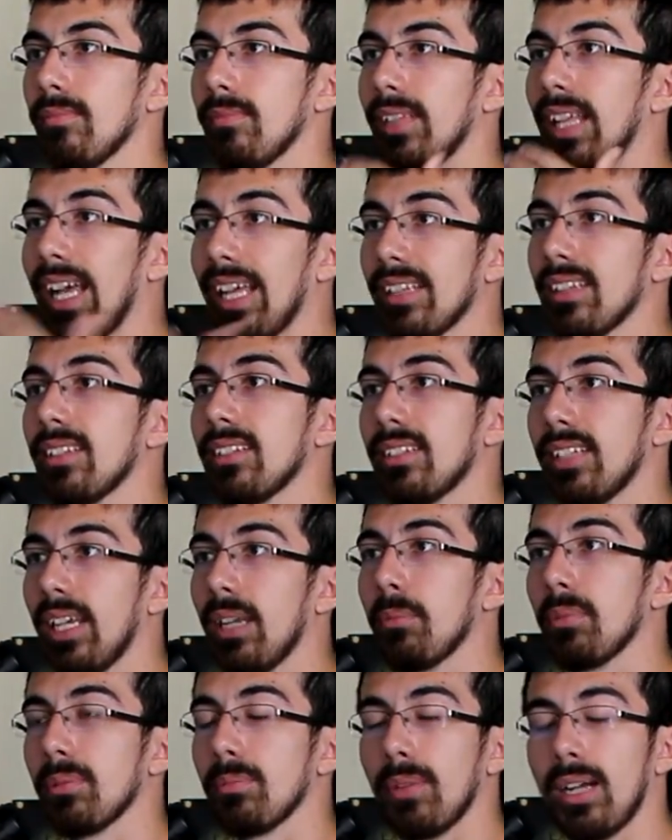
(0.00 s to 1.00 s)
not the
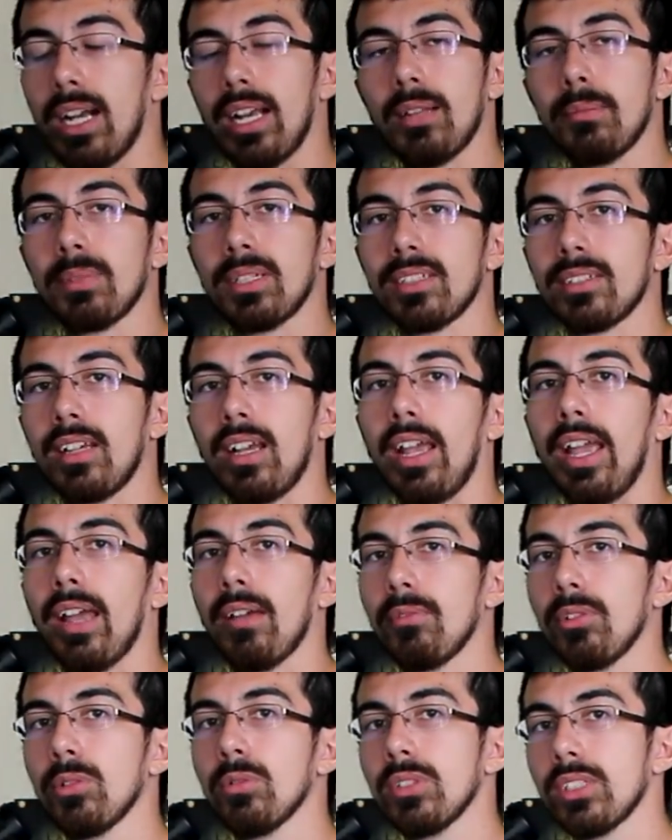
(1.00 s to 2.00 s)
same as mine, because I
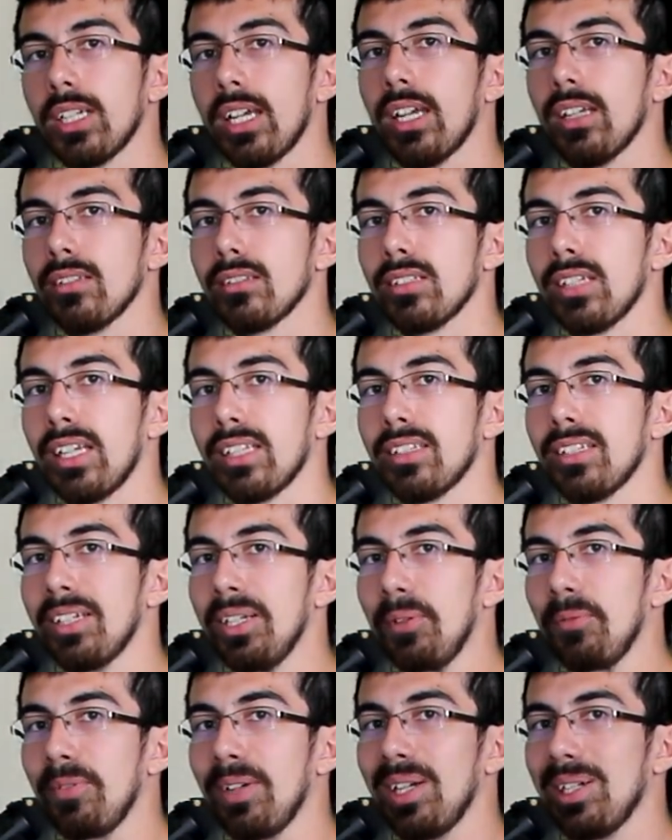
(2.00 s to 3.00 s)
have no chance at the
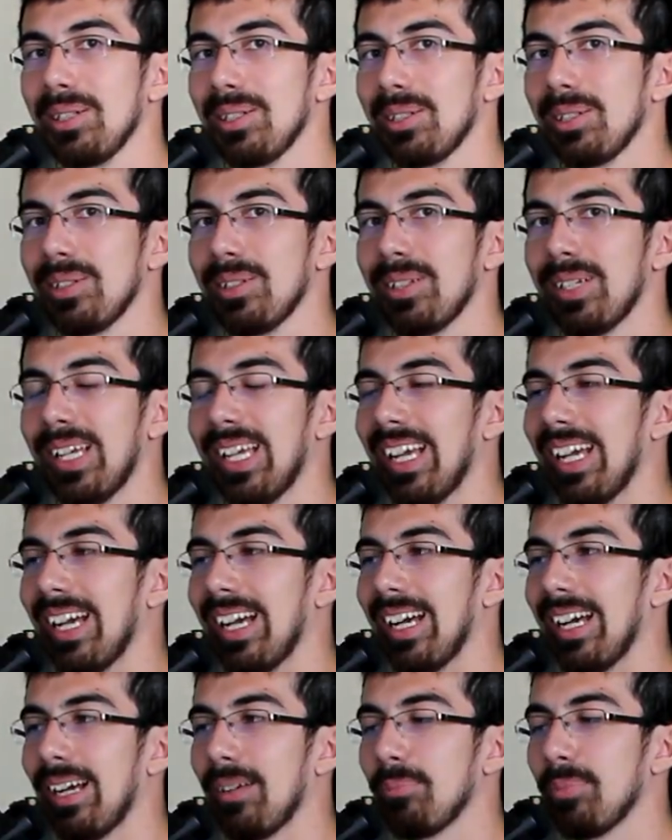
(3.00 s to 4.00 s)

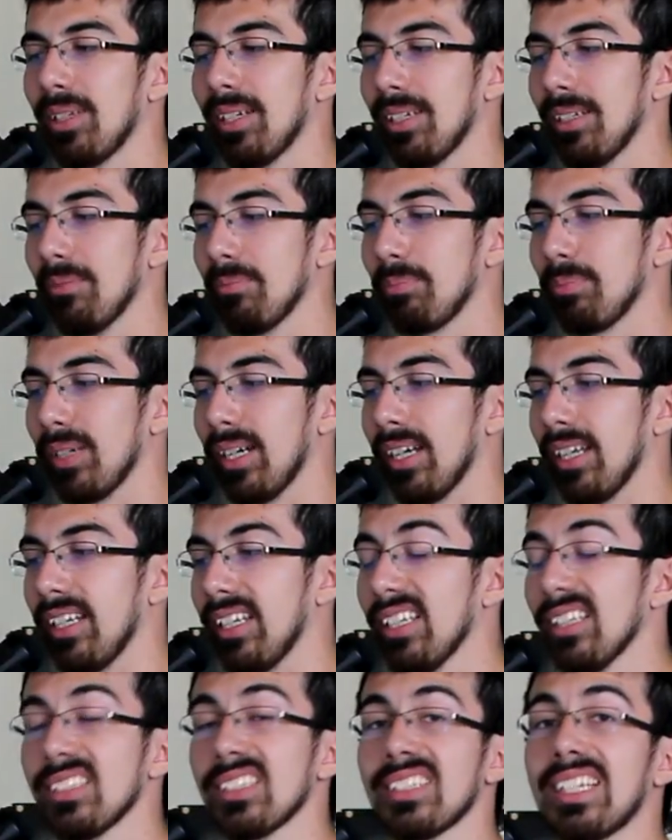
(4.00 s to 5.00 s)
NFL playing, but
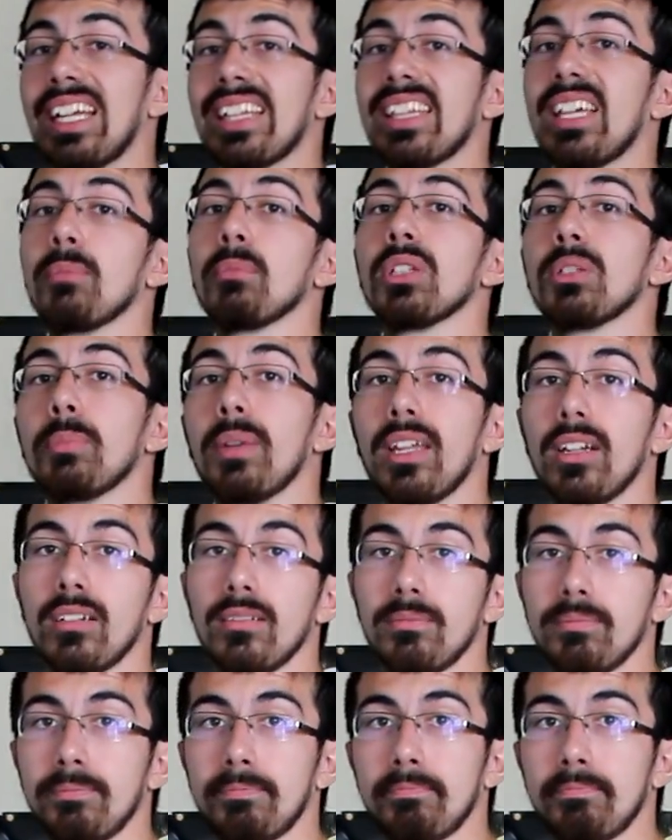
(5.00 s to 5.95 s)
his is not that much better.